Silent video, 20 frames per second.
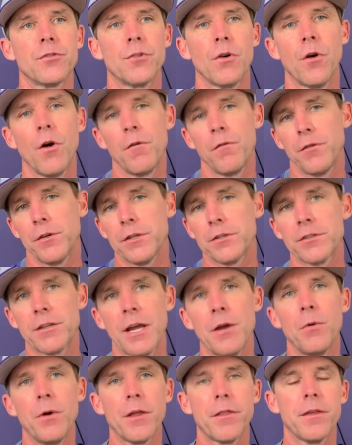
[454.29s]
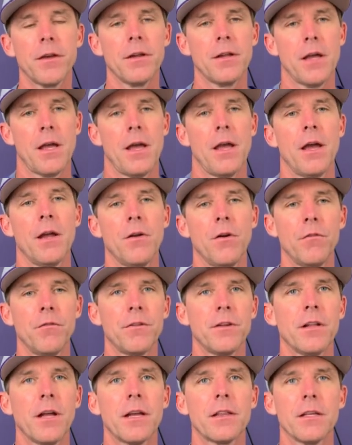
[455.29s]
So hopefully you stay with it, and
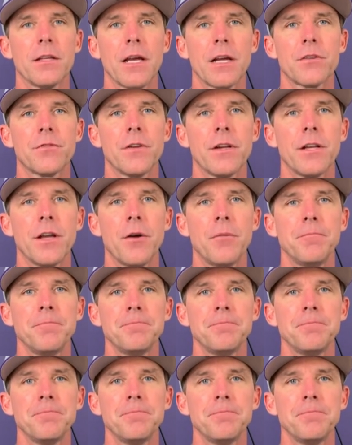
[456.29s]
hopefully you like the next video.